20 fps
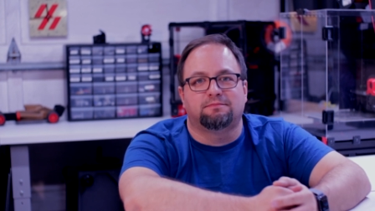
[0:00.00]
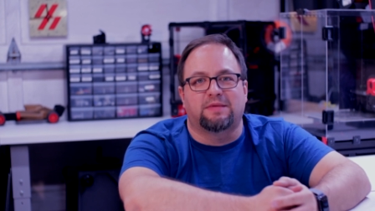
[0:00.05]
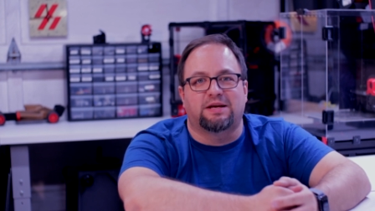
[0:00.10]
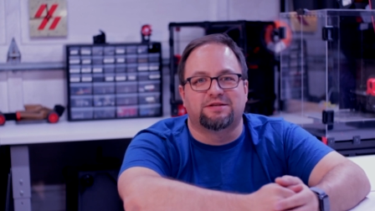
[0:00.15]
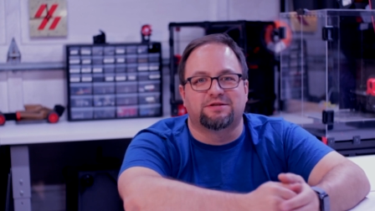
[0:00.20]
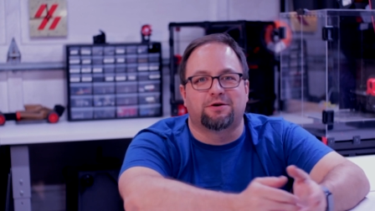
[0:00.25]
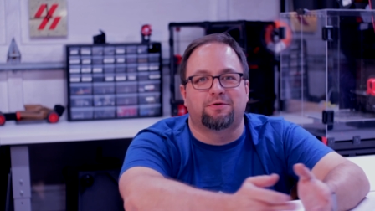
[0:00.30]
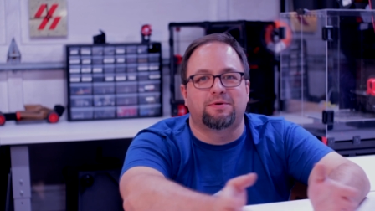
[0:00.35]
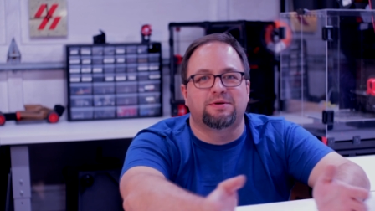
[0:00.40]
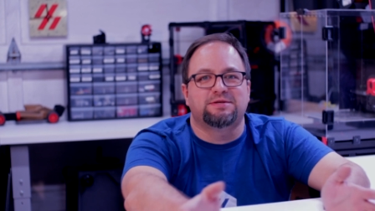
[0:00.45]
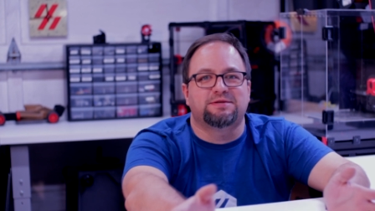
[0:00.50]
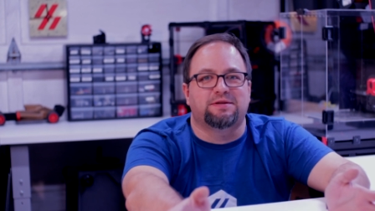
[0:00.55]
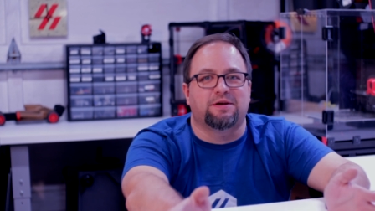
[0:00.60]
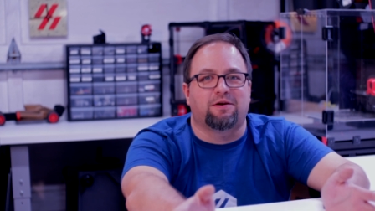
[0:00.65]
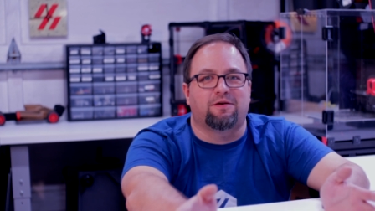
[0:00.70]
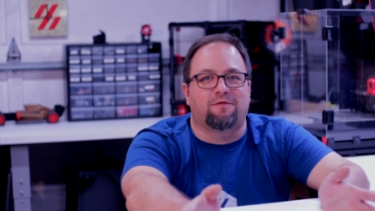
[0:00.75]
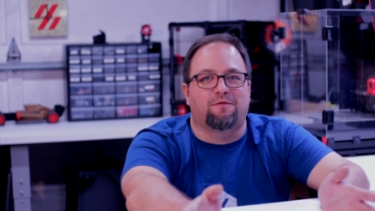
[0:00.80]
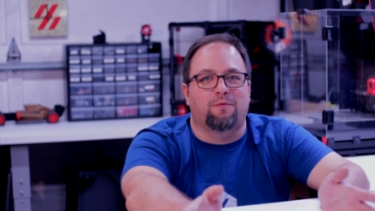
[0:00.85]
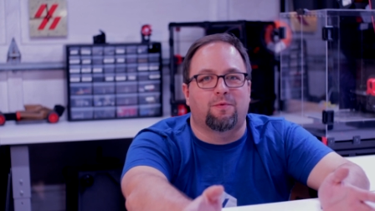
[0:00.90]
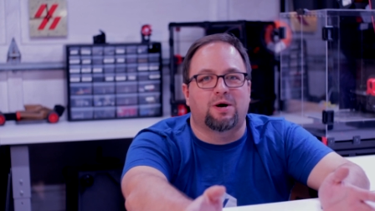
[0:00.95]
As always,
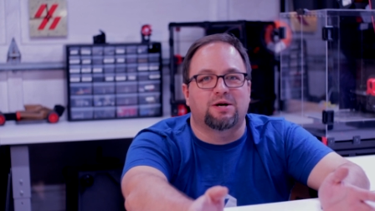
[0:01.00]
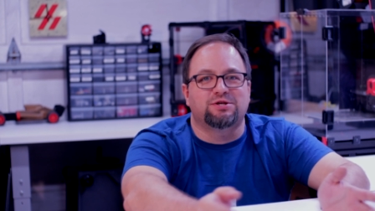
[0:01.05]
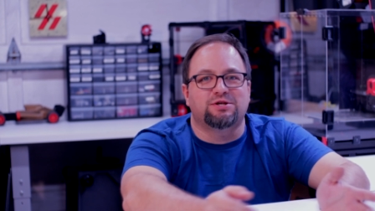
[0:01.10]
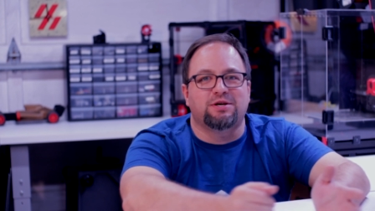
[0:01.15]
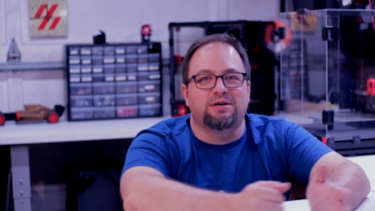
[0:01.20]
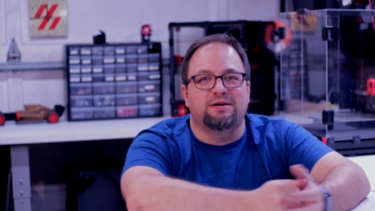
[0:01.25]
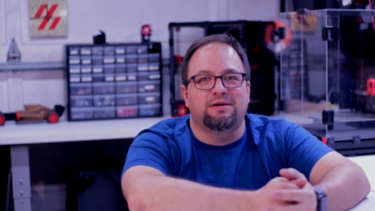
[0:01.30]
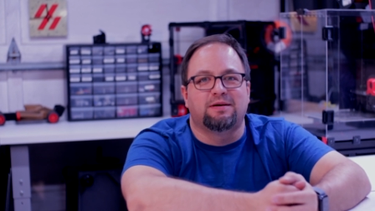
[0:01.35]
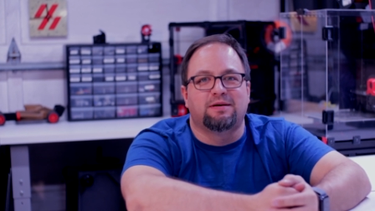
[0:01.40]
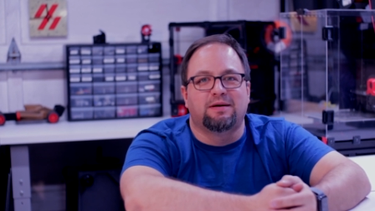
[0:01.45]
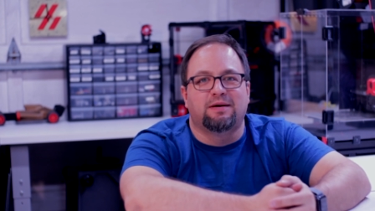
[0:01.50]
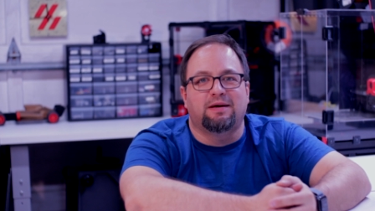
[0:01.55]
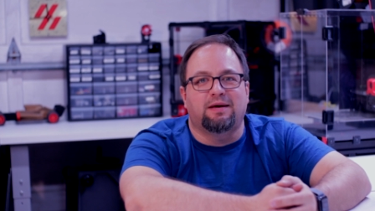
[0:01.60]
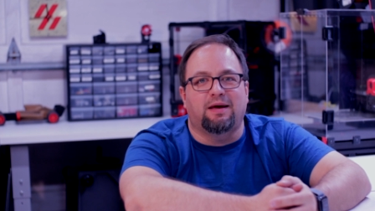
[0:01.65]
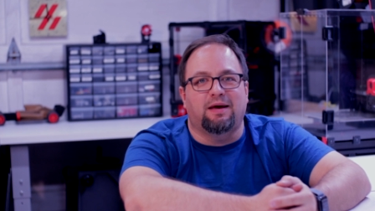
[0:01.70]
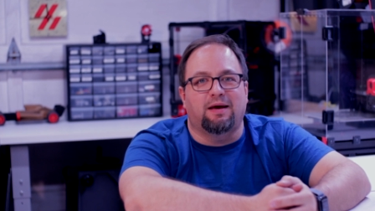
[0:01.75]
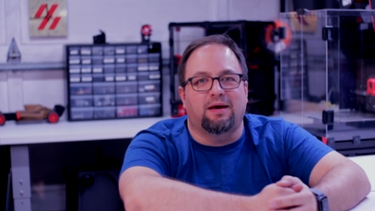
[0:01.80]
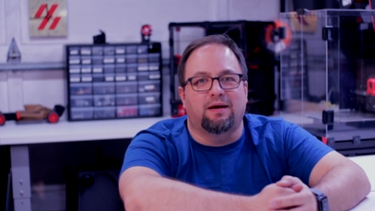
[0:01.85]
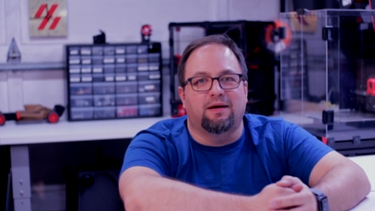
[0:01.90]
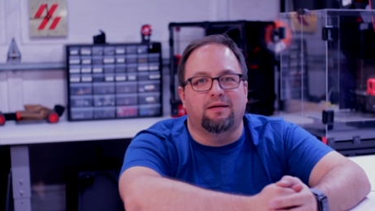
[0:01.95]
thank you for watching,
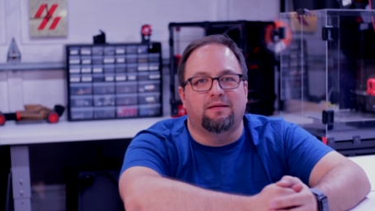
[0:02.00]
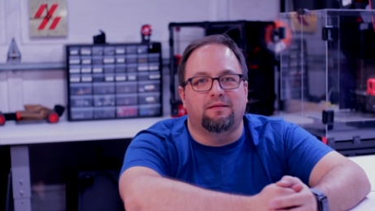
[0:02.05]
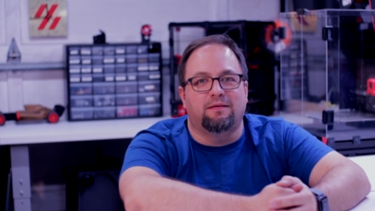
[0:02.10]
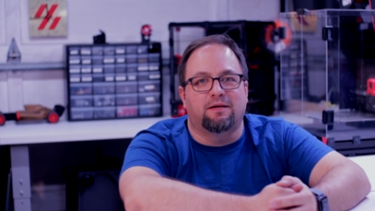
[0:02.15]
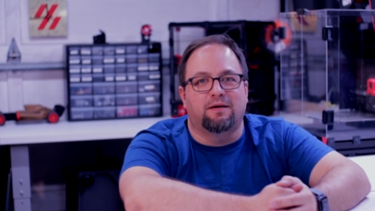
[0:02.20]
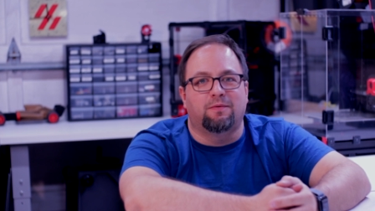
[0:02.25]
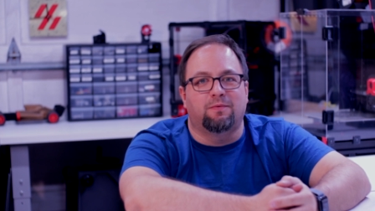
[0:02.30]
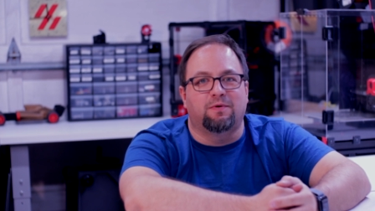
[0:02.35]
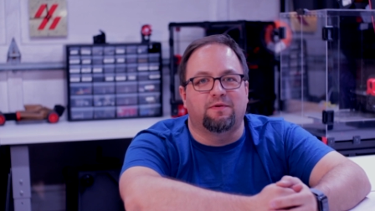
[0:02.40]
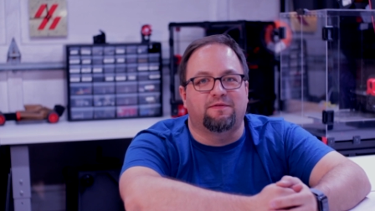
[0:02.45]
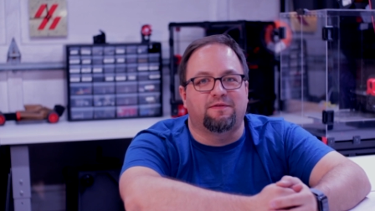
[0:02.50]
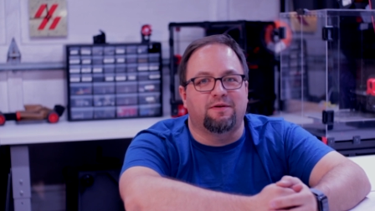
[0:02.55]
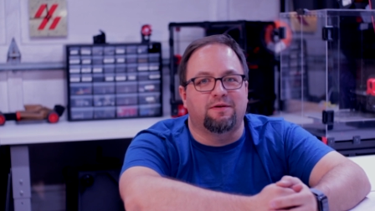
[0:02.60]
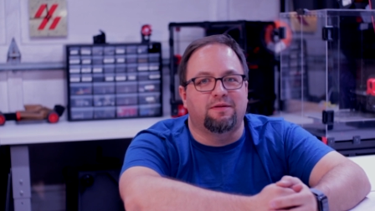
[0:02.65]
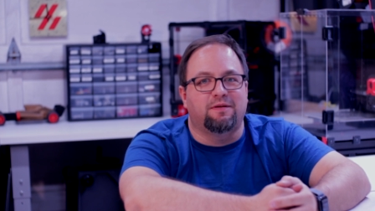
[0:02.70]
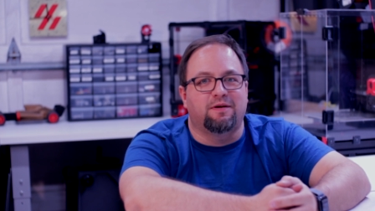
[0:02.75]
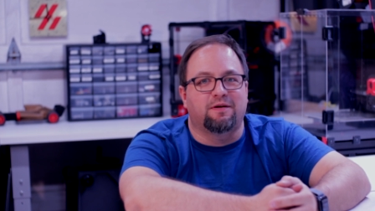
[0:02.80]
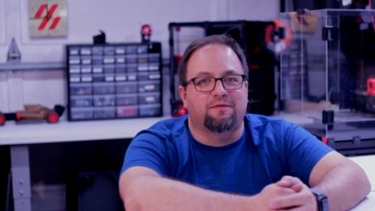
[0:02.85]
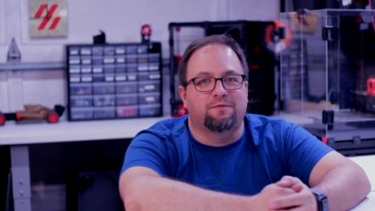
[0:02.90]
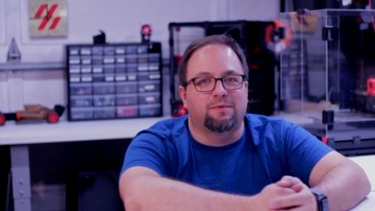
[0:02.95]
and uh, we'll see you
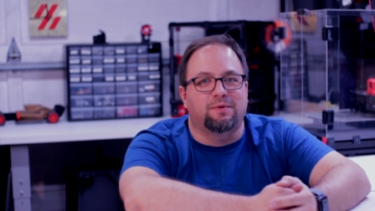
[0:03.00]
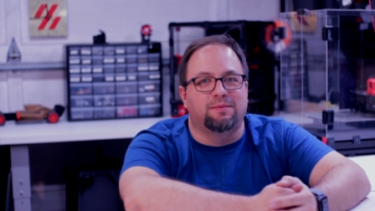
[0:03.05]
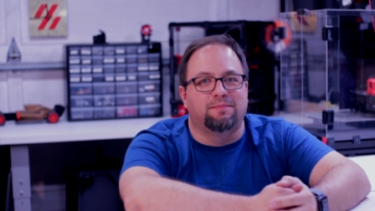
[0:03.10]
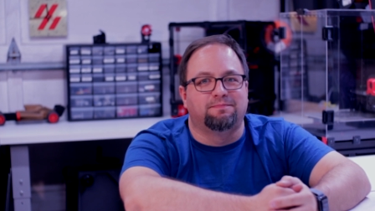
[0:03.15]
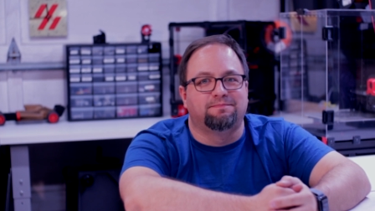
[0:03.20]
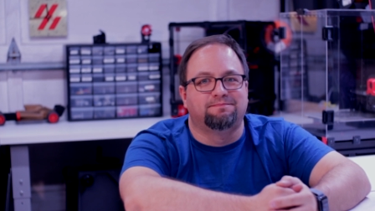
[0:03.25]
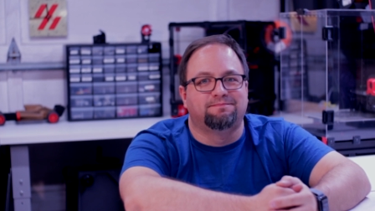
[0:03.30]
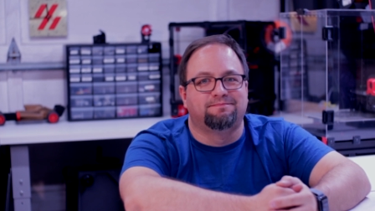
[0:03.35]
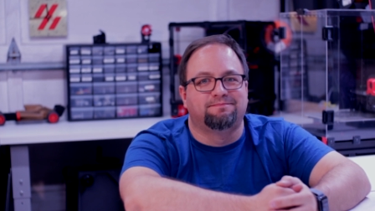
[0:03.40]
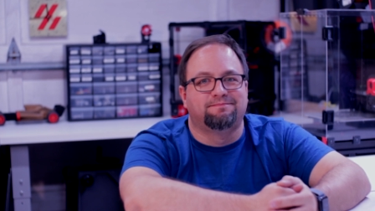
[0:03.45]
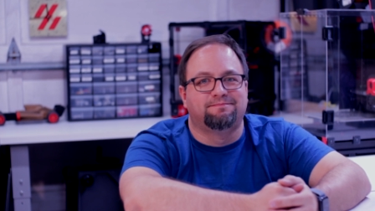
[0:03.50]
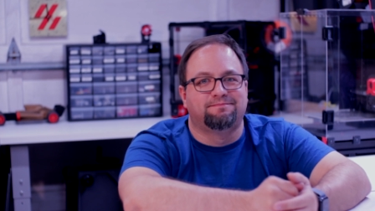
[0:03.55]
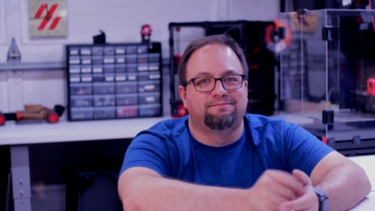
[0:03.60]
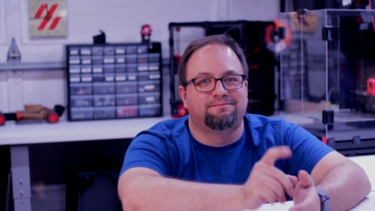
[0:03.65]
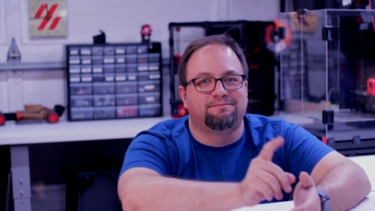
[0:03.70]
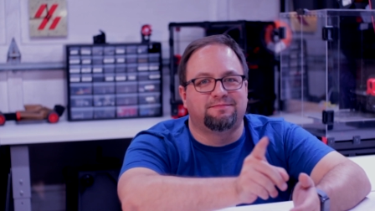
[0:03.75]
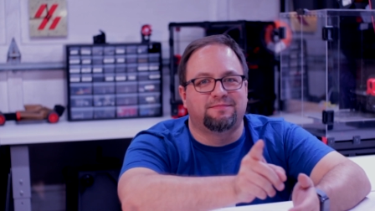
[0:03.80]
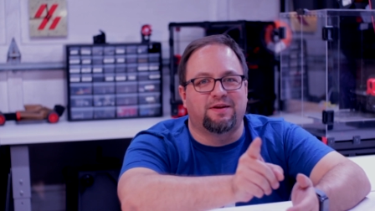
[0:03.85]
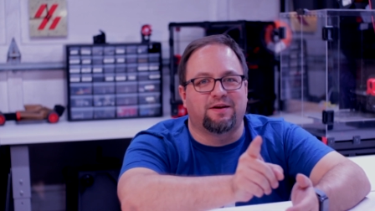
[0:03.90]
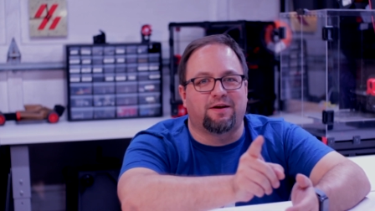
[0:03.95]
in the next one.
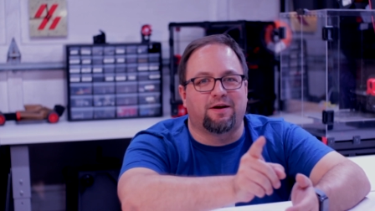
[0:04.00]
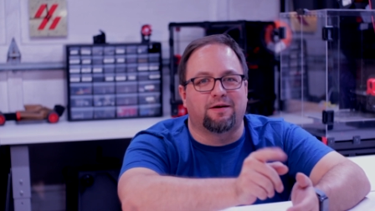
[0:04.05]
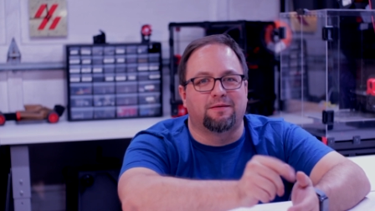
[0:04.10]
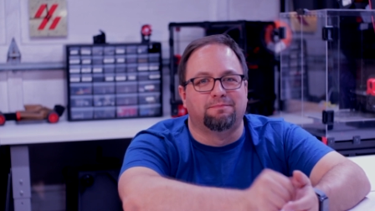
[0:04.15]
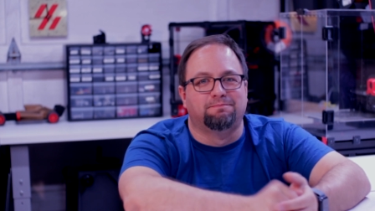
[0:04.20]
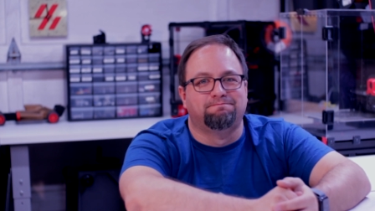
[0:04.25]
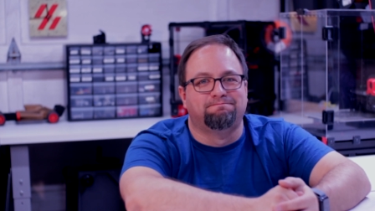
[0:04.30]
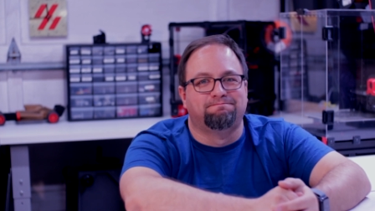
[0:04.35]
Take care.